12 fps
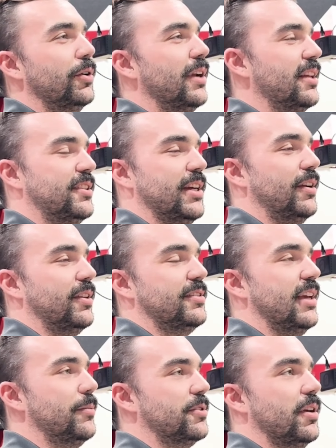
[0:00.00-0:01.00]
We're not staring at the
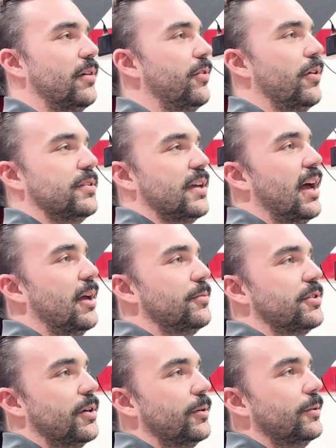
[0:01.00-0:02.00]
same stuff all the time,
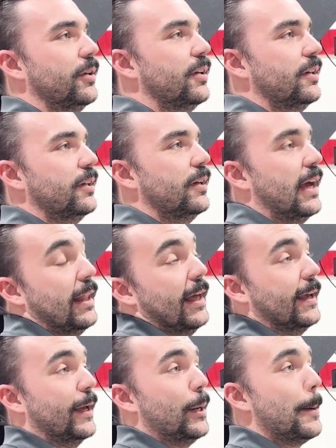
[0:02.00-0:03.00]
so I
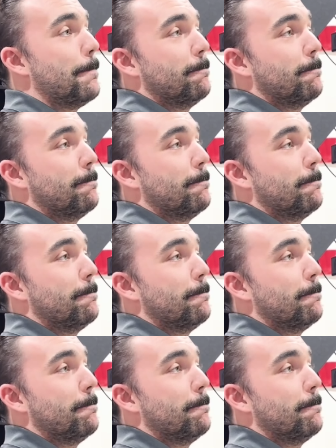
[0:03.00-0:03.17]
like it.